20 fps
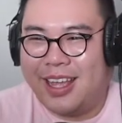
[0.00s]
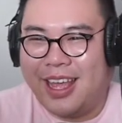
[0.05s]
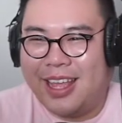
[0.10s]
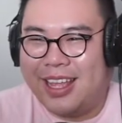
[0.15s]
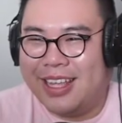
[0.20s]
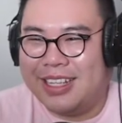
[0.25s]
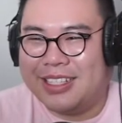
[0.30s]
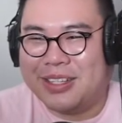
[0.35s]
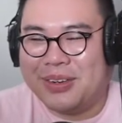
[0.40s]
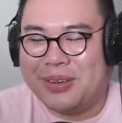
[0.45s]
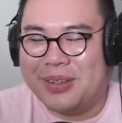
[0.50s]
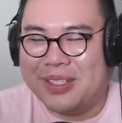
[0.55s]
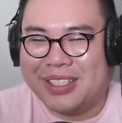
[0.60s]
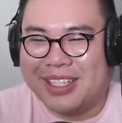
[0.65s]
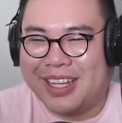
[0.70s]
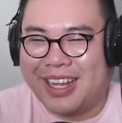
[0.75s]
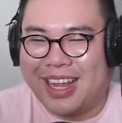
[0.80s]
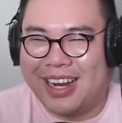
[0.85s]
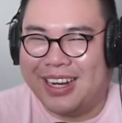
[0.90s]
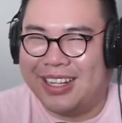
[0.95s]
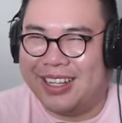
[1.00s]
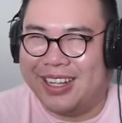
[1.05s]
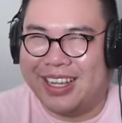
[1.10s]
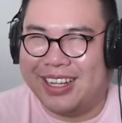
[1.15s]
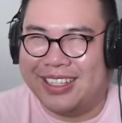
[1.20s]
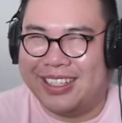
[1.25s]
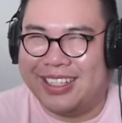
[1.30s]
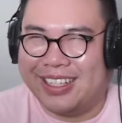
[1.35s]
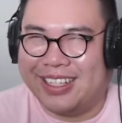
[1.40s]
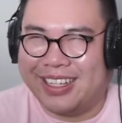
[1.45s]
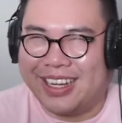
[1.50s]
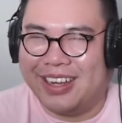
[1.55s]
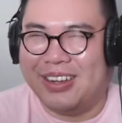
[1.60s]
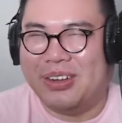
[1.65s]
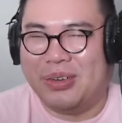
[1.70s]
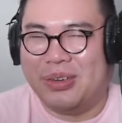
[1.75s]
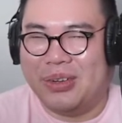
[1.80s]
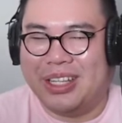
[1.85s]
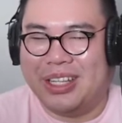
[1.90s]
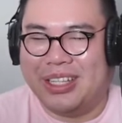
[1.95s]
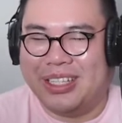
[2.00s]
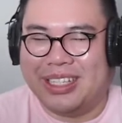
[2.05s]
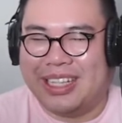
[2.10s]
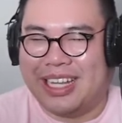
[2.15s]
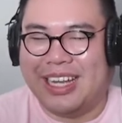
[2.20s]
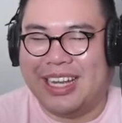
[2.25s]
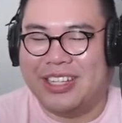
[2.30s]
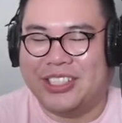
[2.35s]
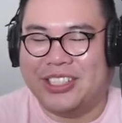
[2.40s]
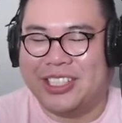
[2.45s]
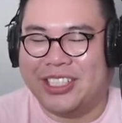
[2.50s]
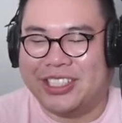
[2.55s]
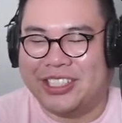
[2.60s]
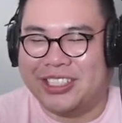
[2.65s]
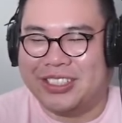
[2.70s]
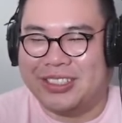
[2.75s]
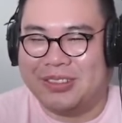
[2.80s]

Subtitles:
It's always the kind of, like, the contradiction